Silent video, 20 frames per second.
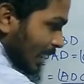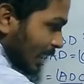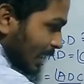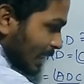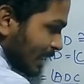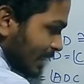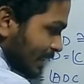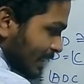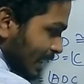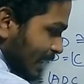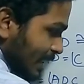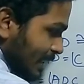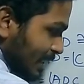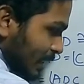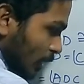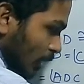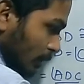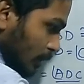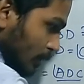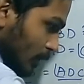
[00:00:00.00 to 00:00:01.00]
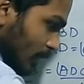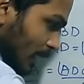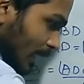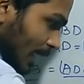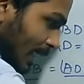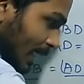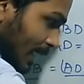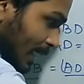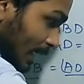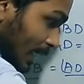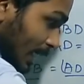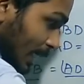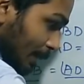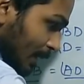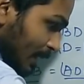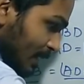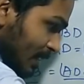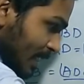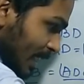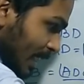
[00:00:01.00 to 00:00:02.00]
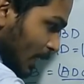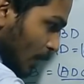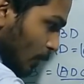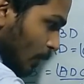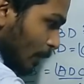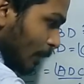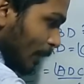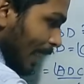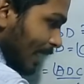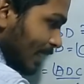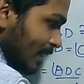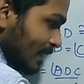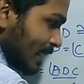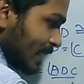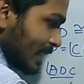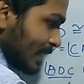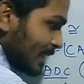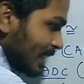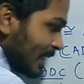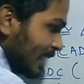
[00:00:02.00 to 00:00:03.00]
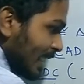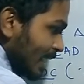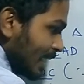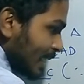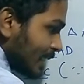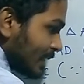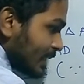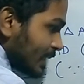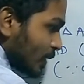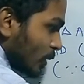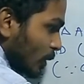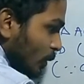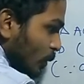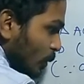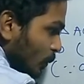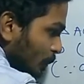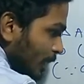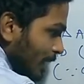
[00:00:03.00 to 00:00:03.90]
Then this ADC comes to the left hand side, it will be minus ADC is equal to